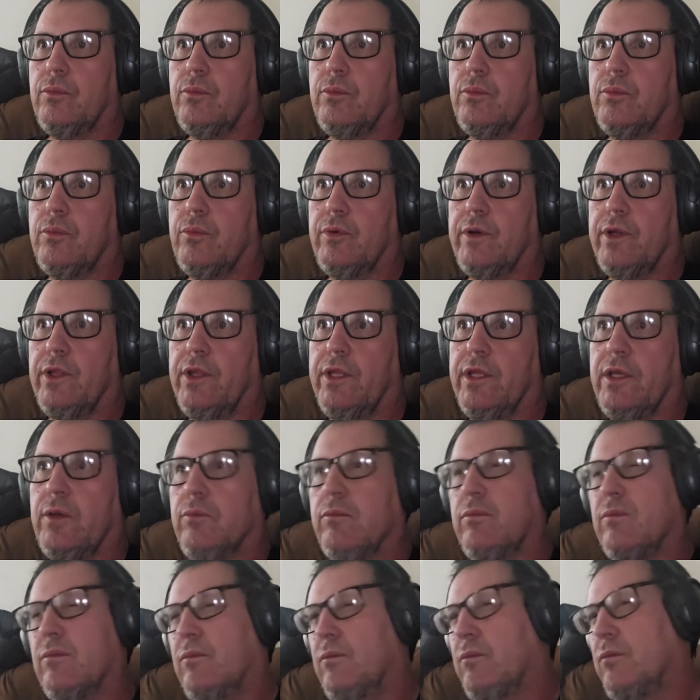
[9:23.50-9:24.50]

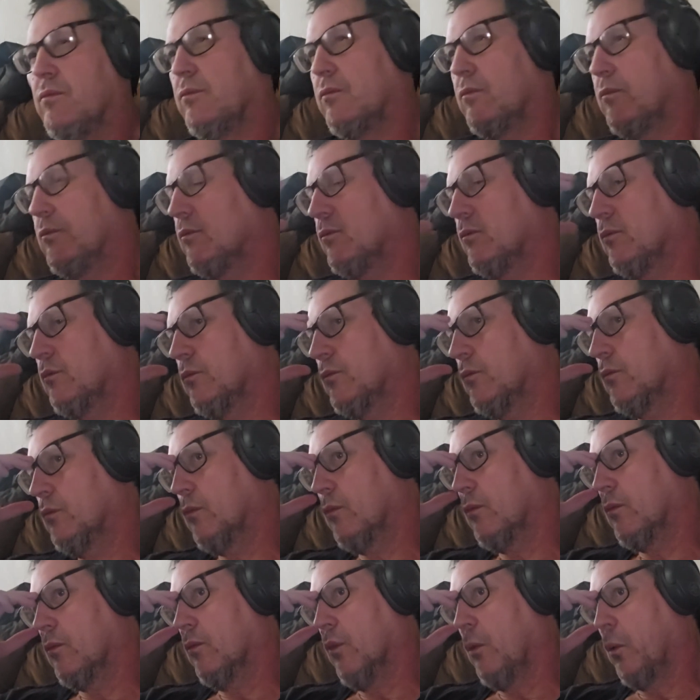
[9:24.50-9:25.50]
really
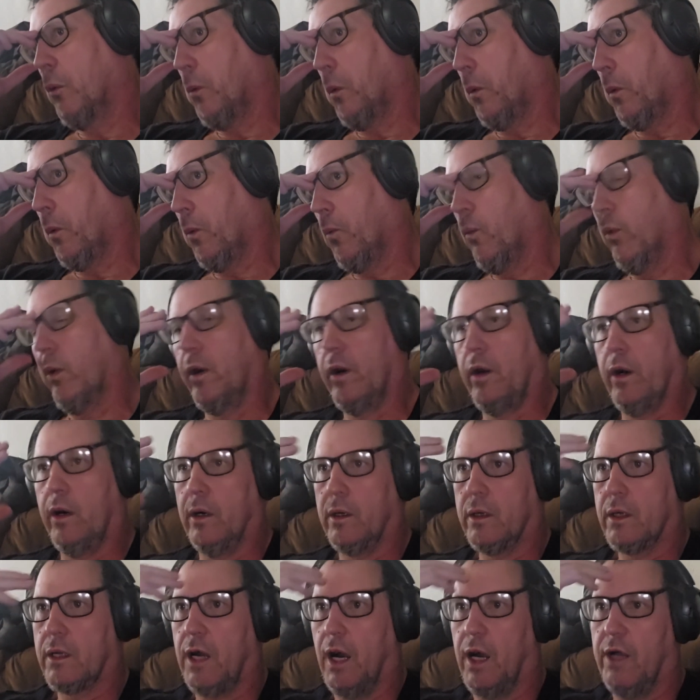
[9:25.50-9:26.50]

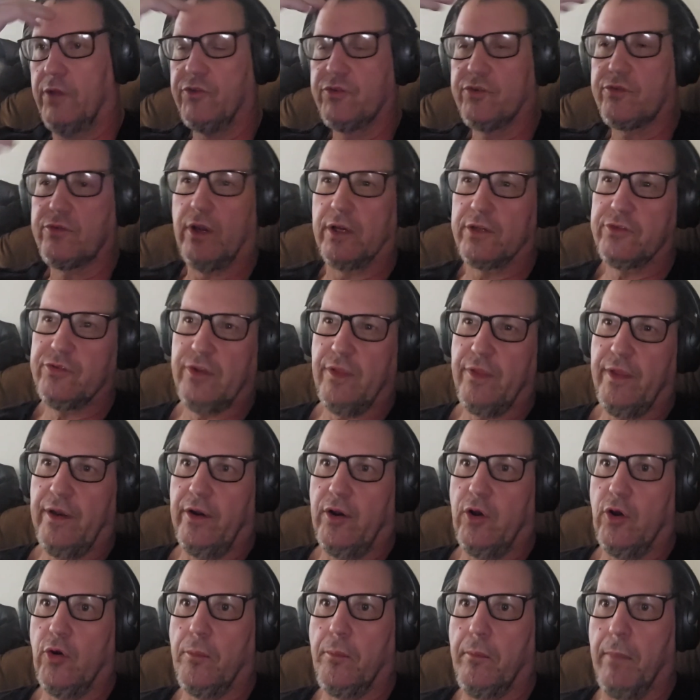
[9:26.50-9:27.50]
were constructs in their
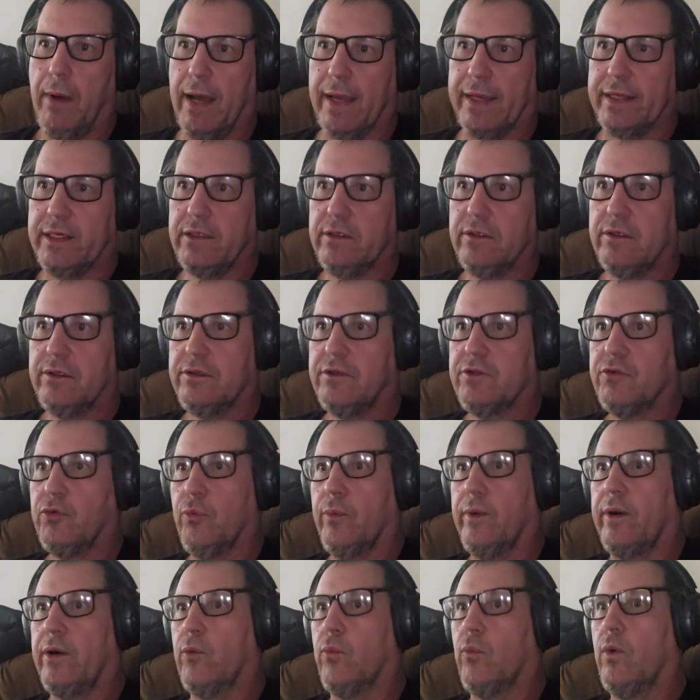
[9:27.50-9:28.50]
own mind, to
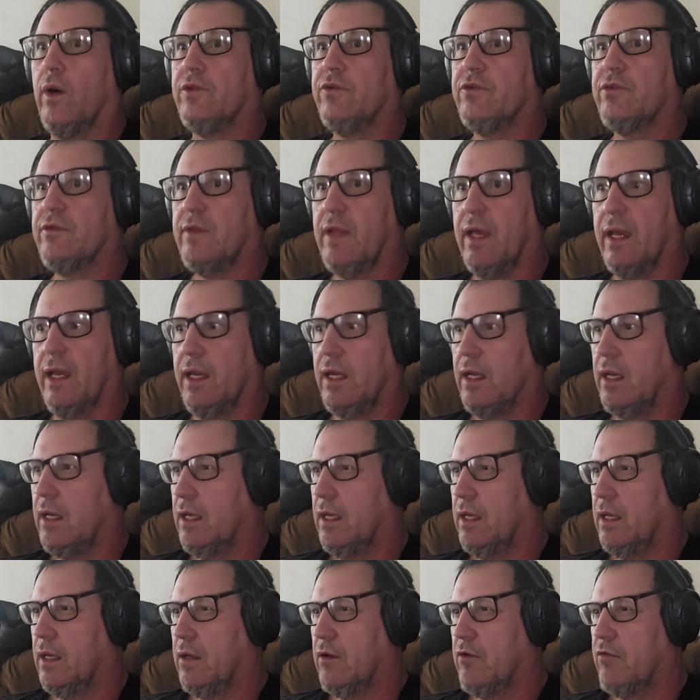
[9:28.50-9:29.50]
where once they
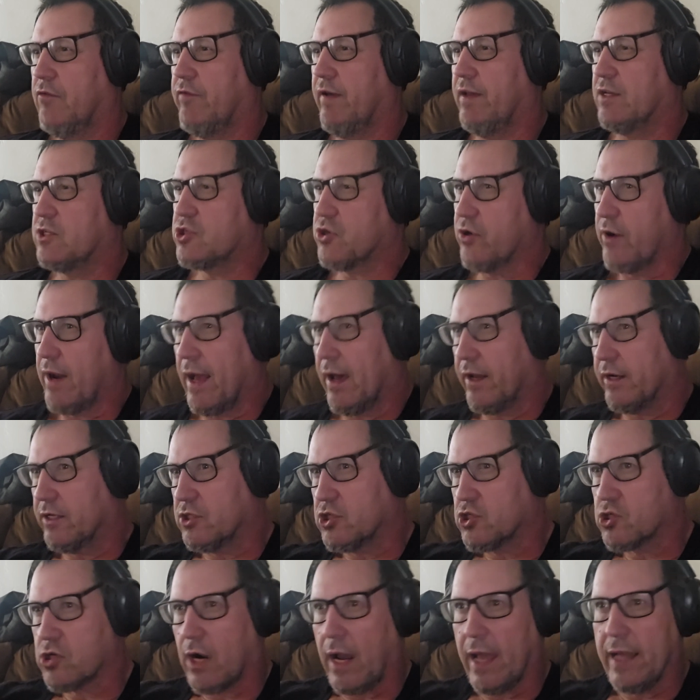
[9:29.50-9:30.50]
ventured out
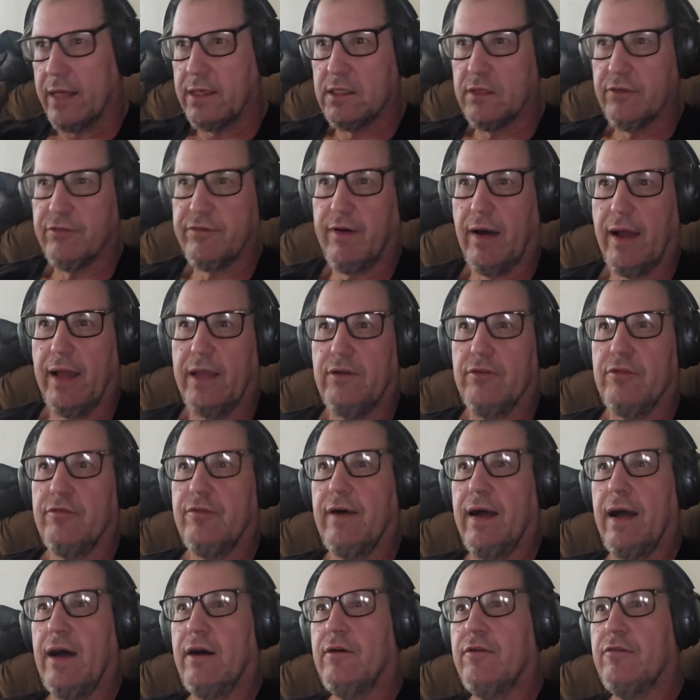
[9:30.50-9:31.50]
and tried to find
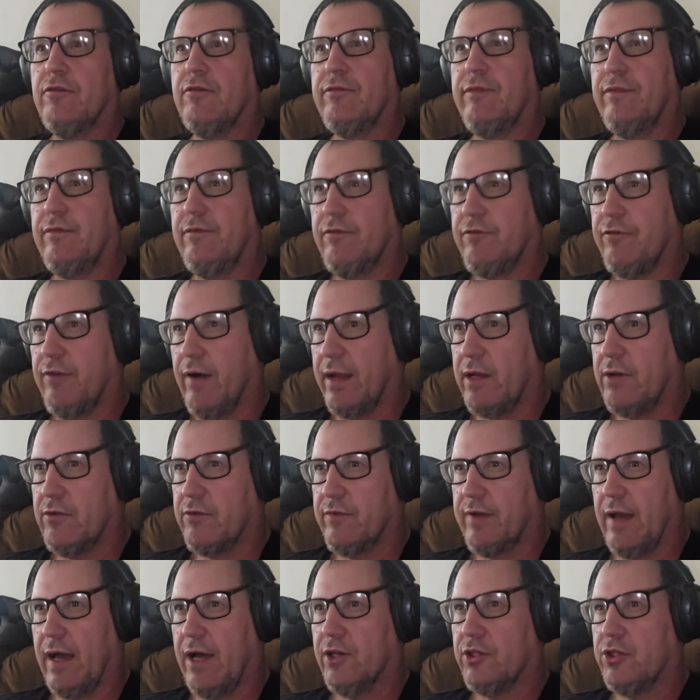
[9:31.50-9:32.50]

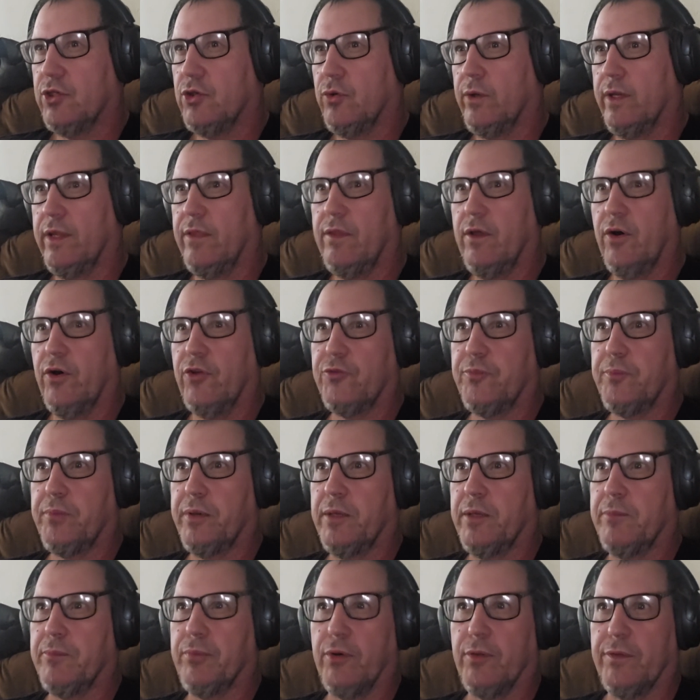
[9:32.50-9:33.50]
value in those
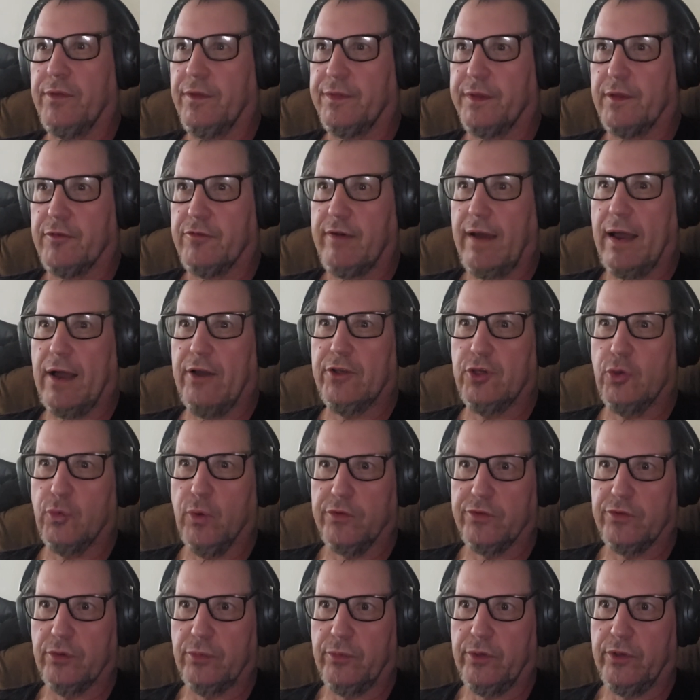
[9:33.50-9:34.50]
people, that the value
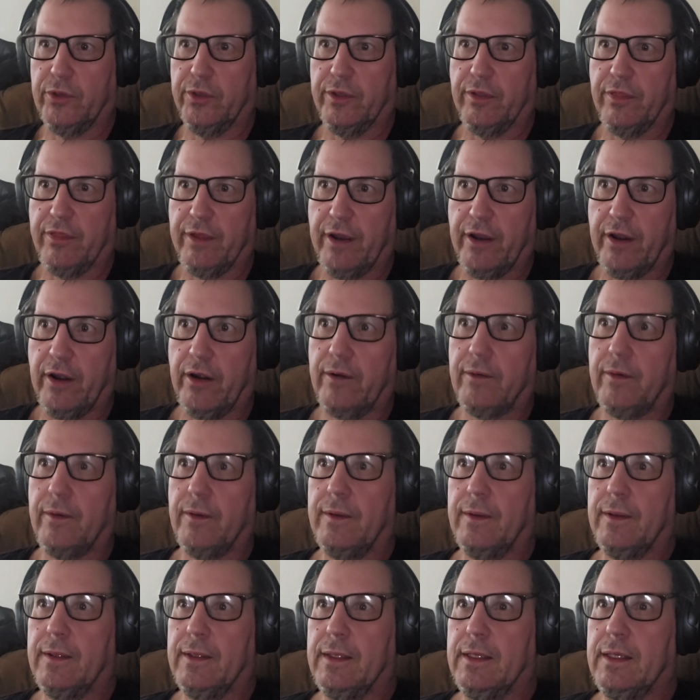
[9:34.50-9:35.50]
wasn't really there.
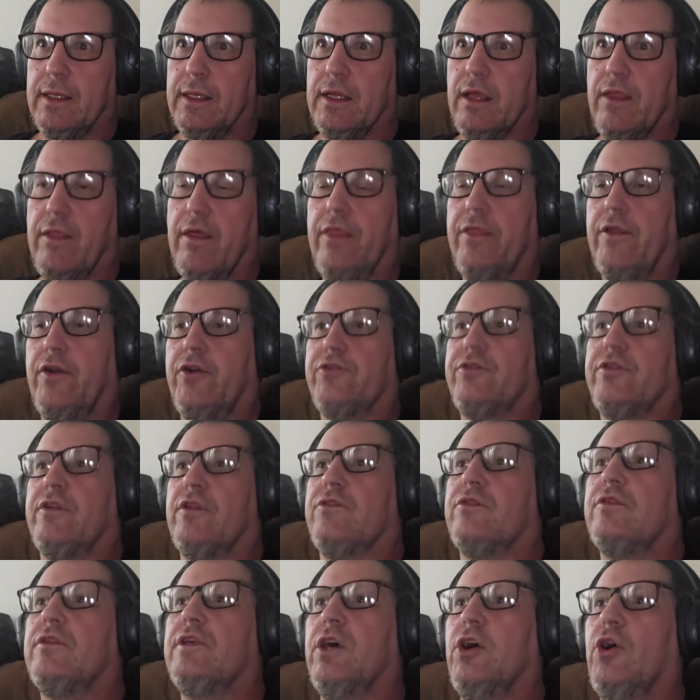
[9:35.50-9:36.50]
And then there's
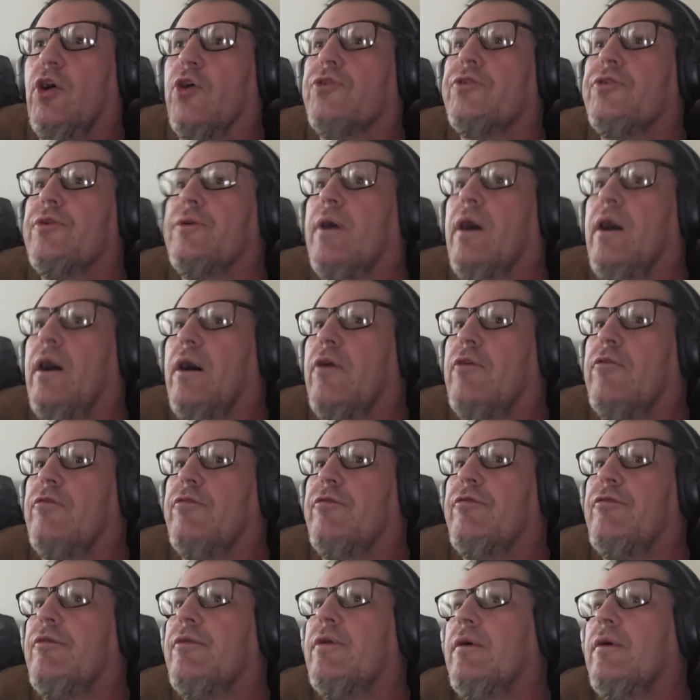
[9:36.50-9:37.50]
this guilt of,